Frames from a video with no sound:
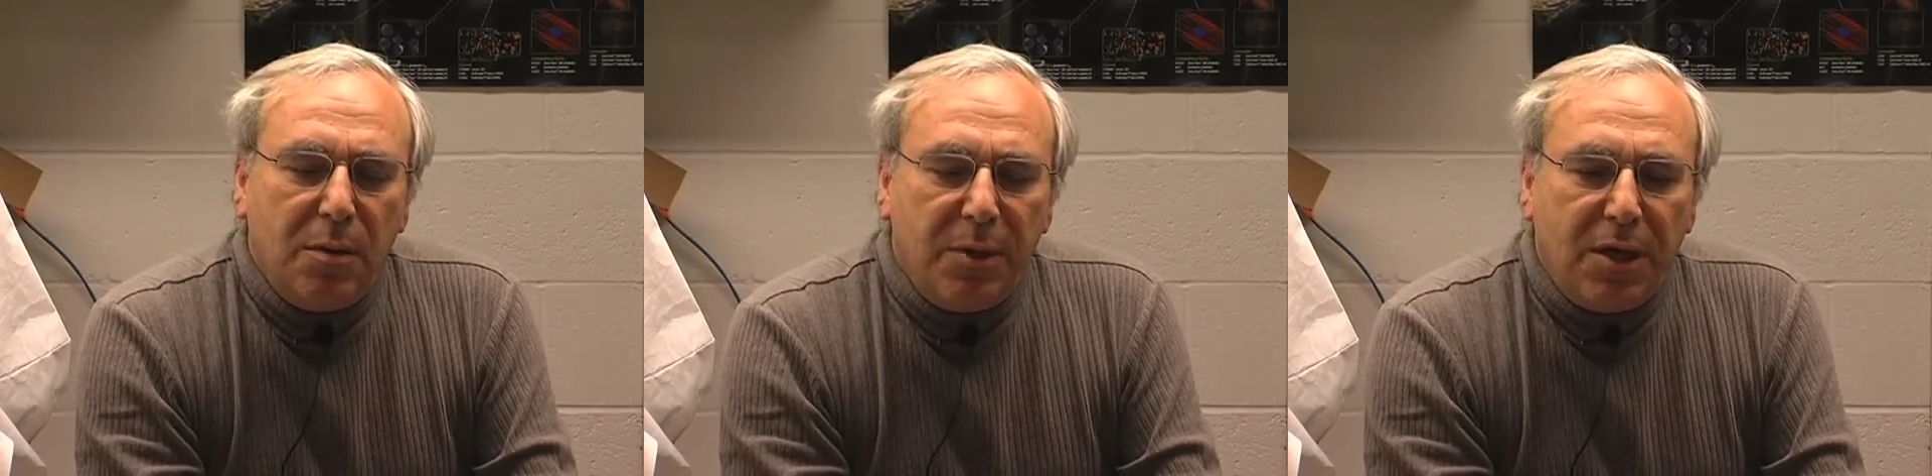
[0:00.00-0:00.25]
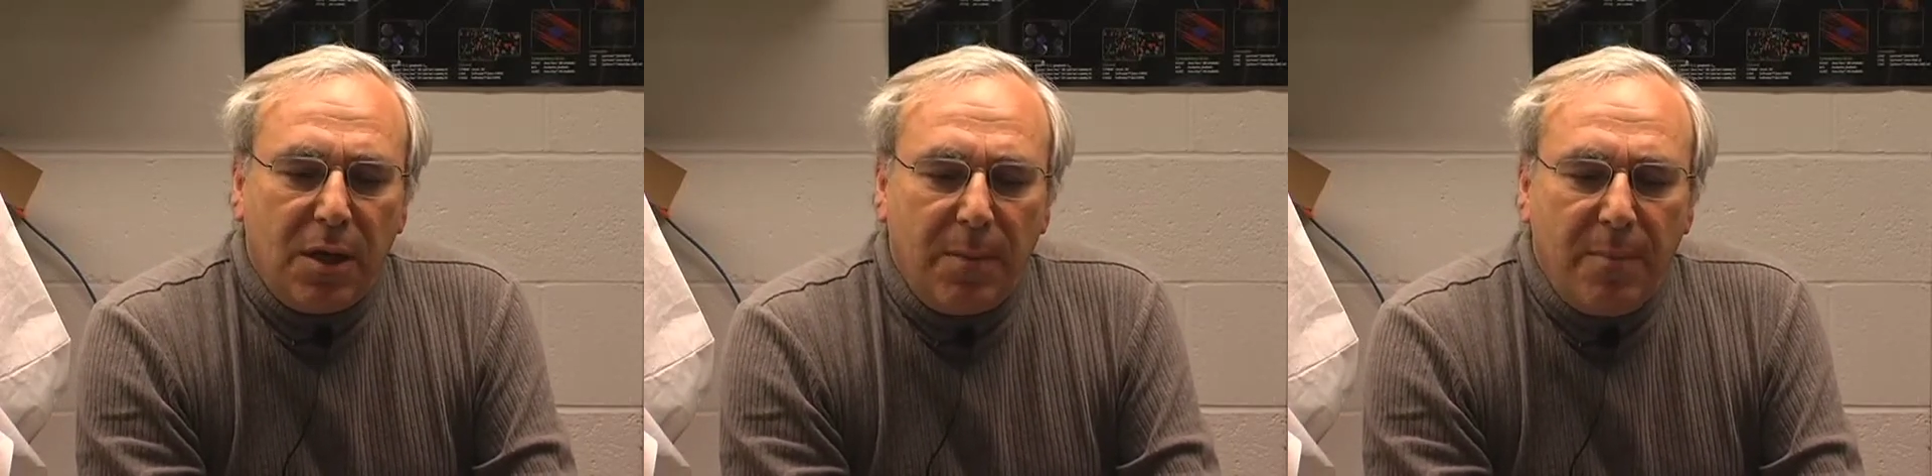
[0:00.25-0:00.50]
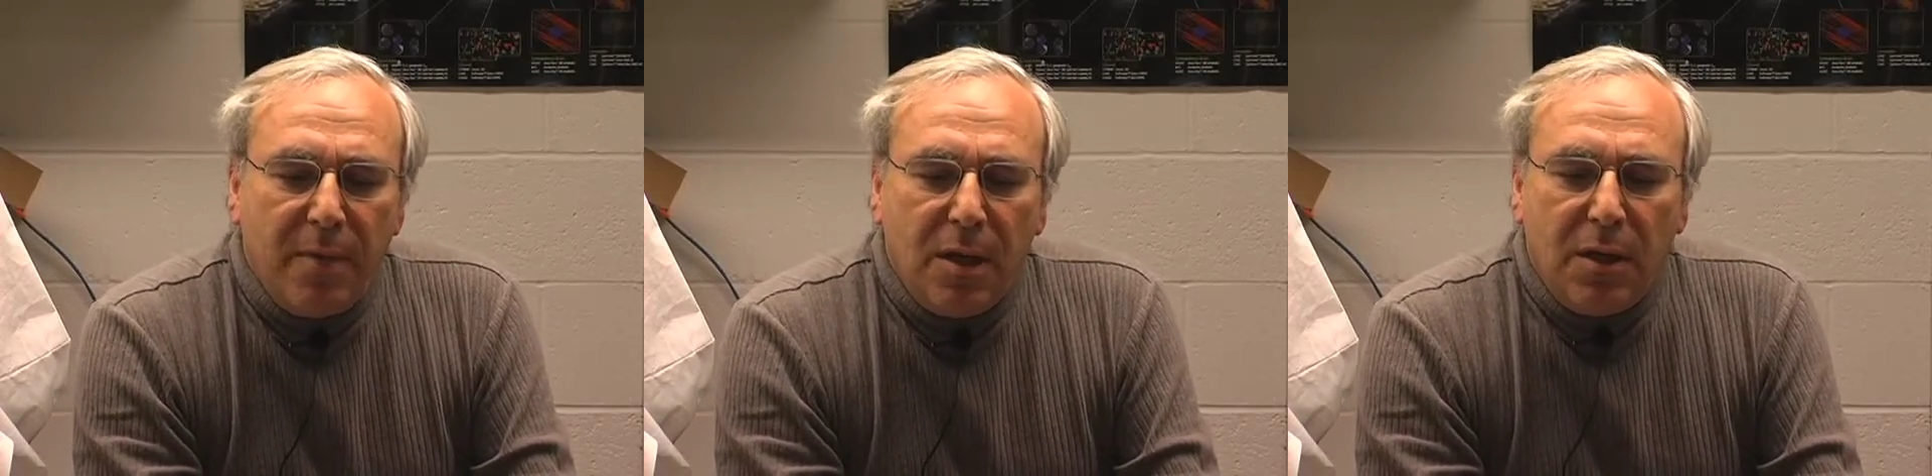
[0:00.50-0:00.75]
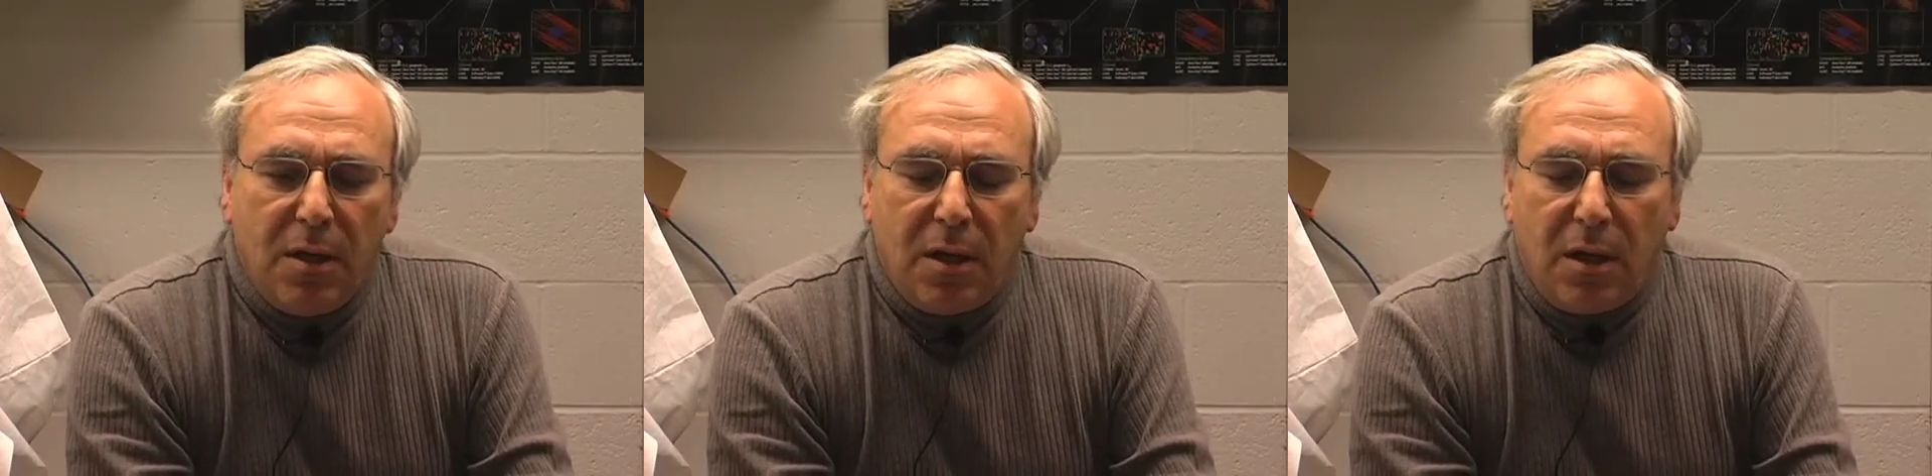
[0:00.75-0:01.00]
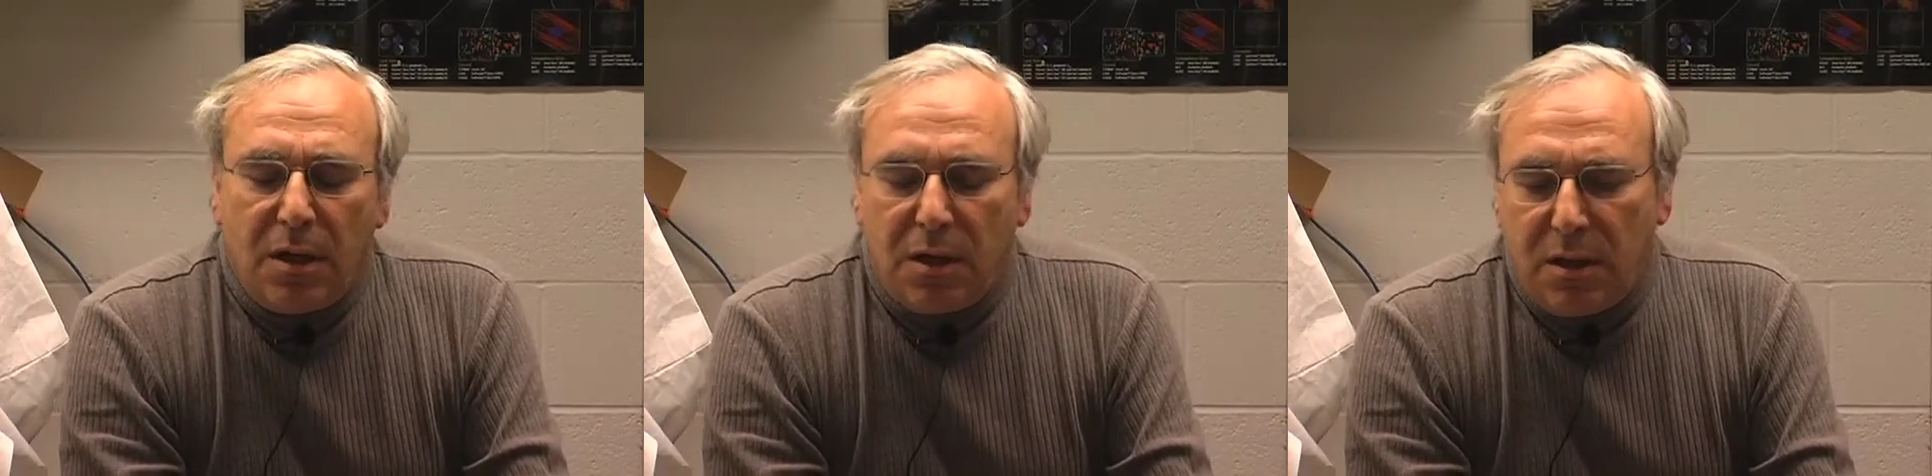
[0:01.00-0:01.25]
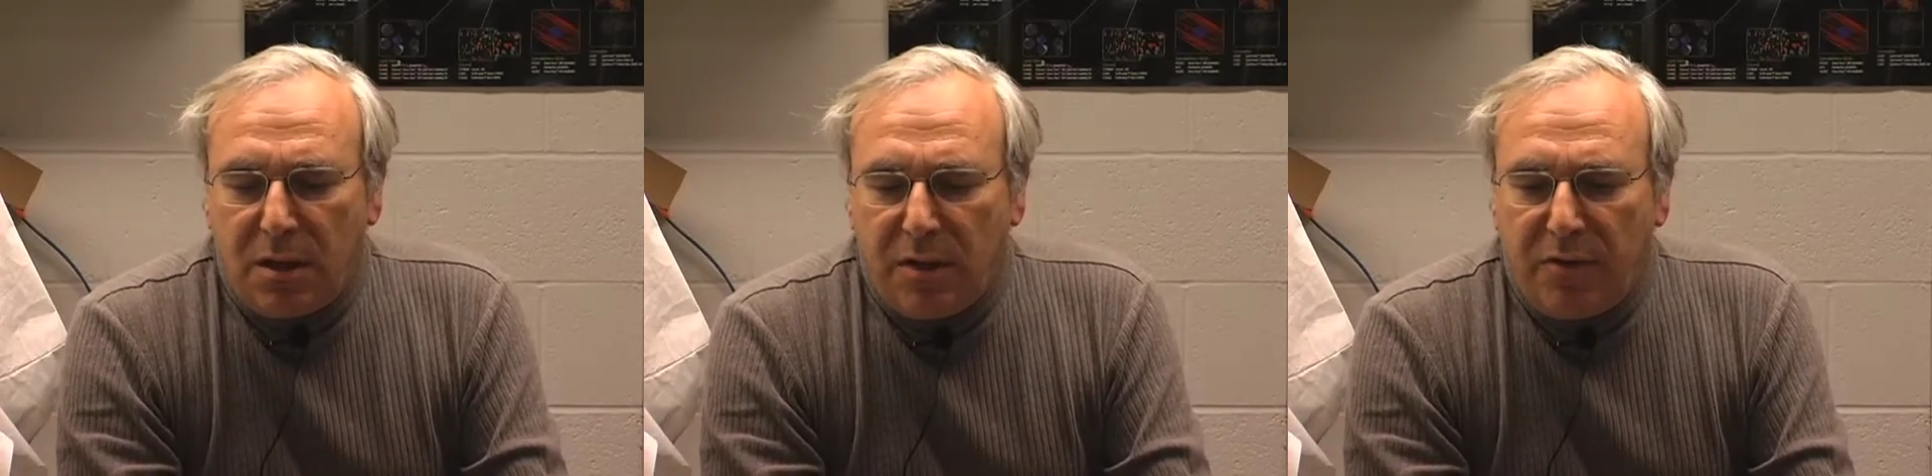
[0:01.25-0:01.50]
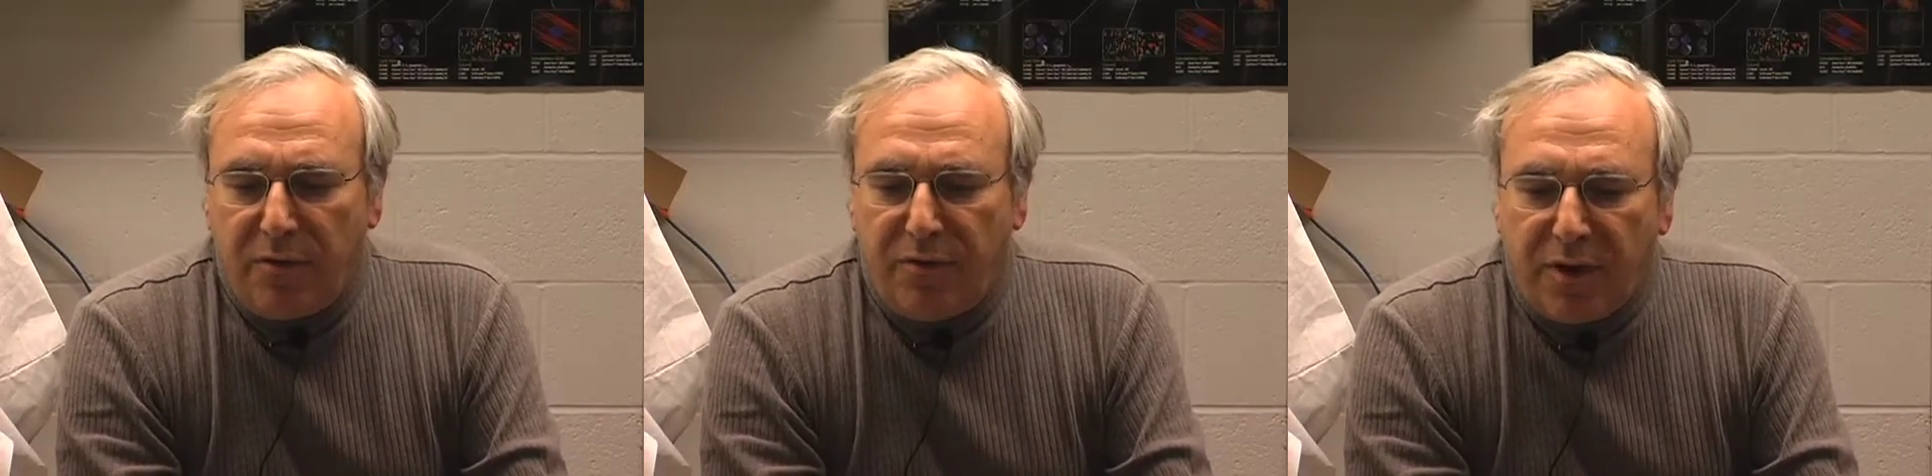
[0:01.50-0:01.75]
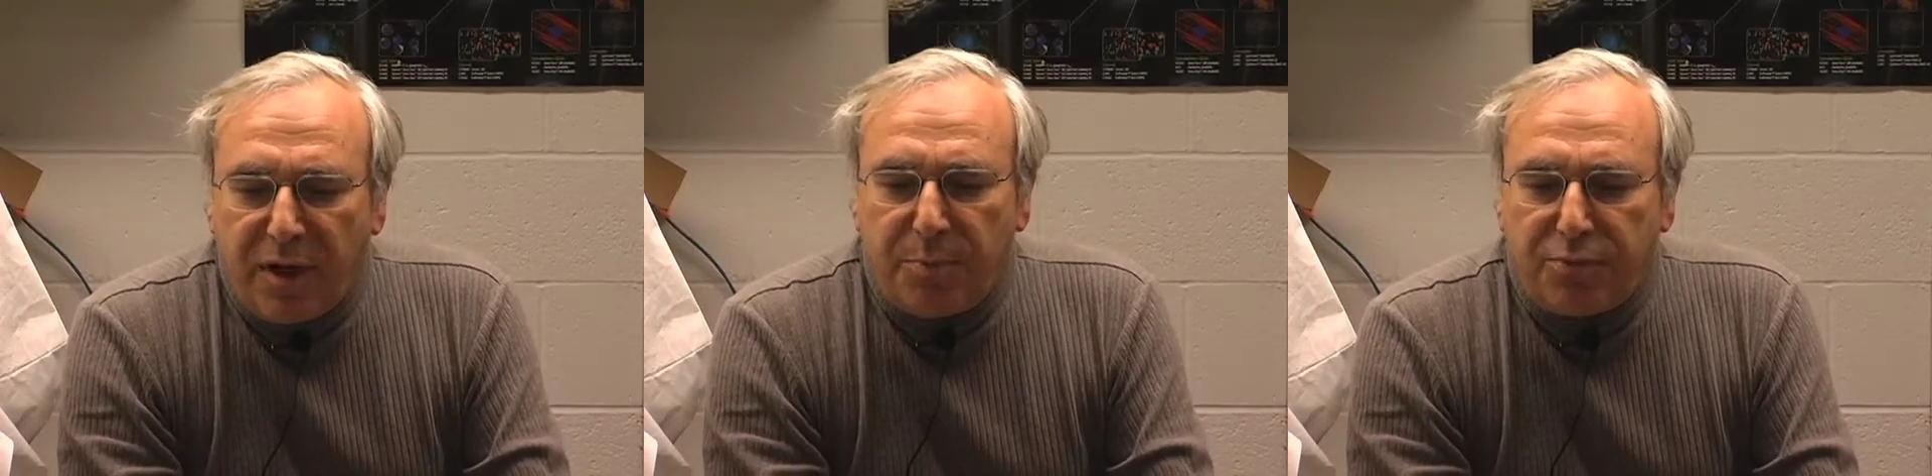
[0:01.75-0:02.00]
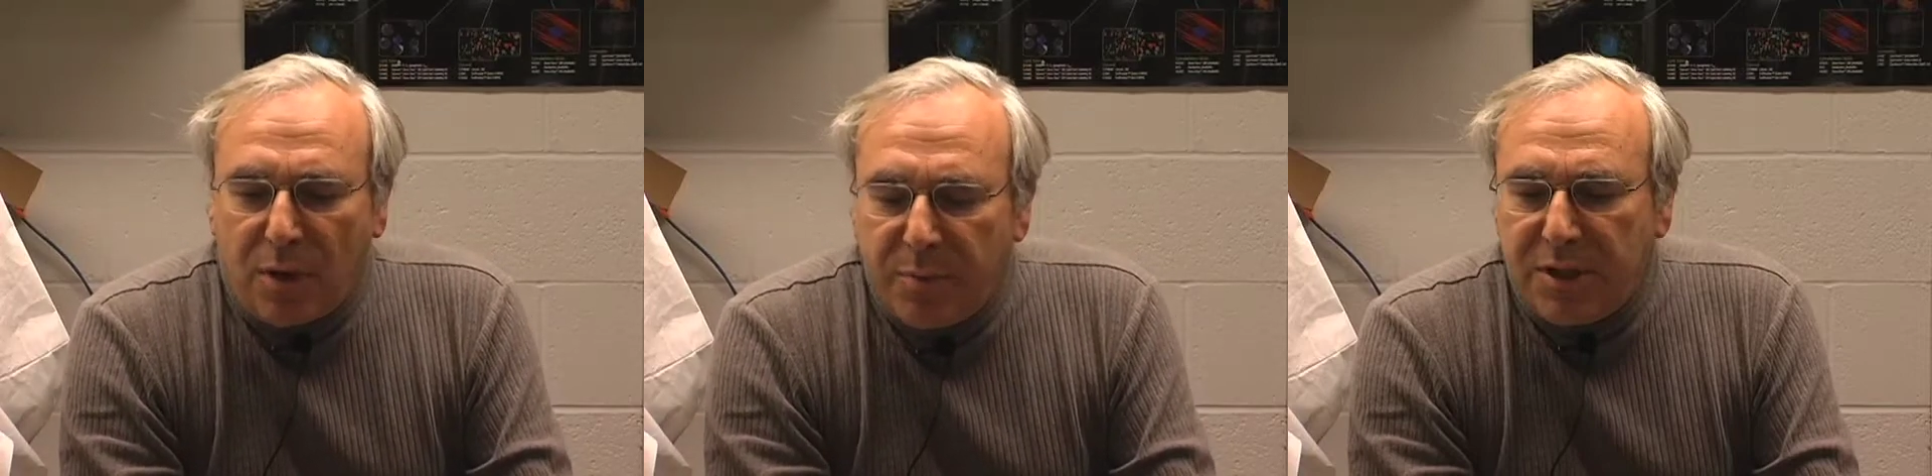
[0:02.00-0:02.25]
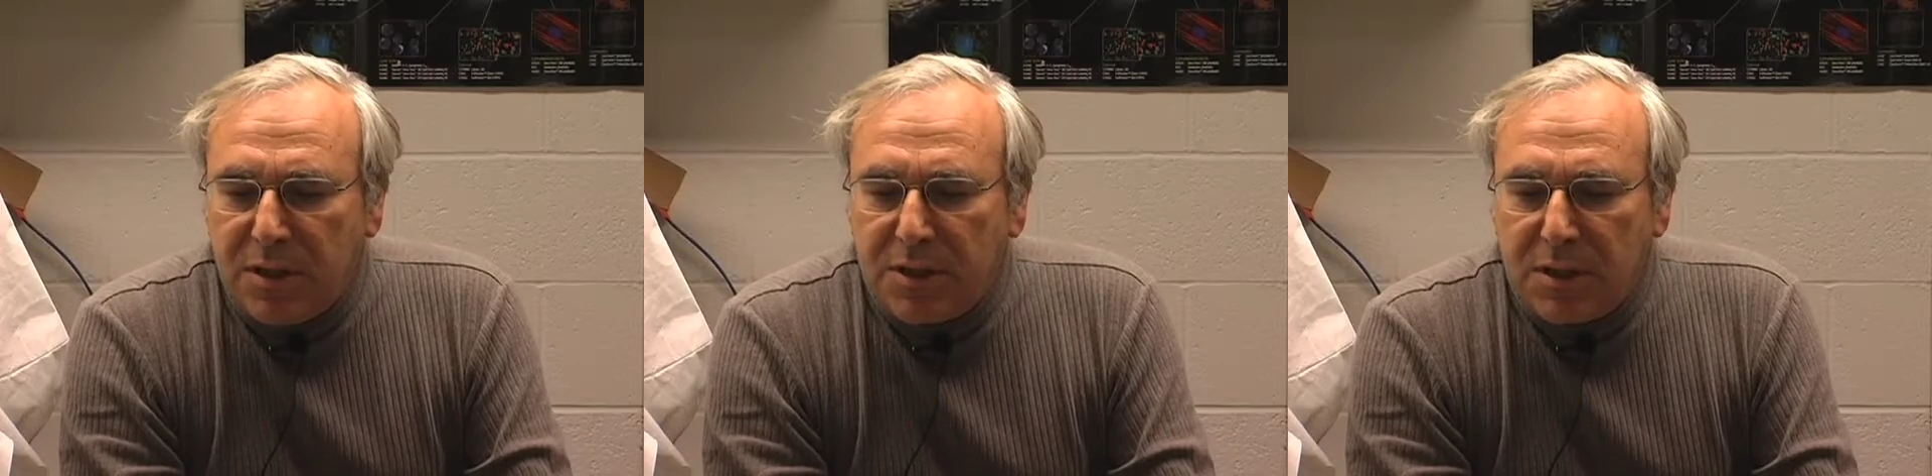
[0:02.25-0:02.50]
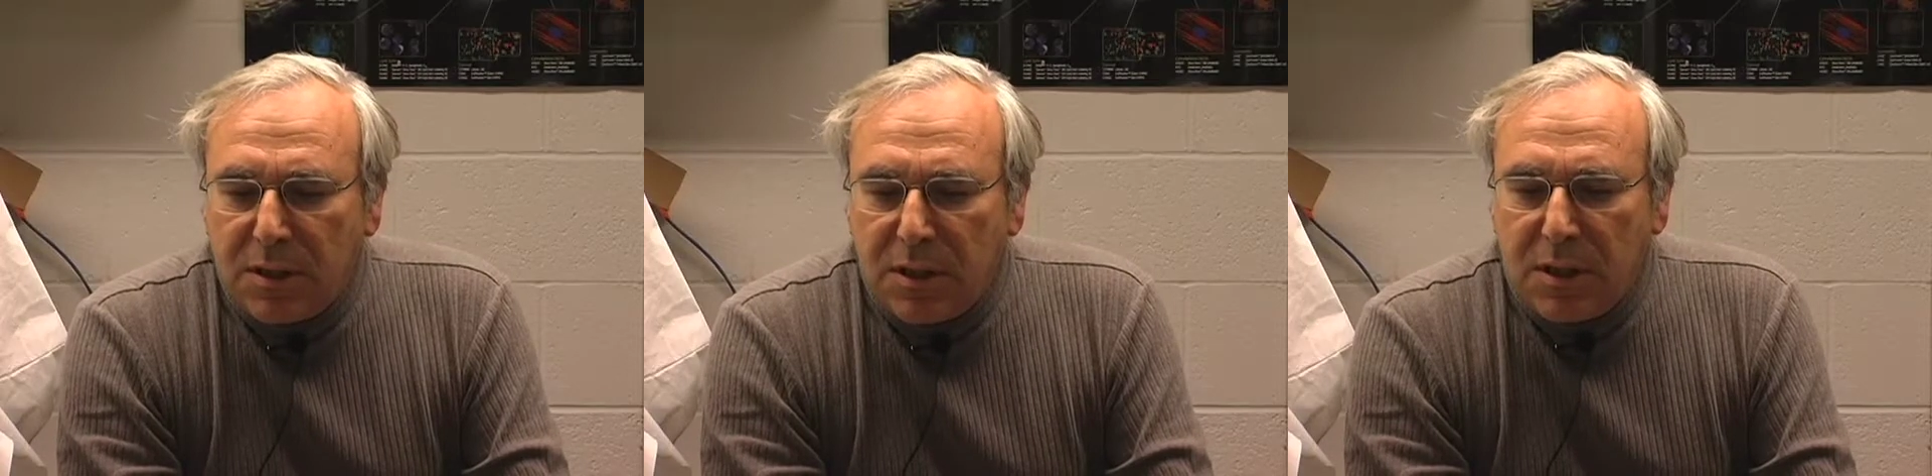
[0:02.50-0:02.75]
become very prominent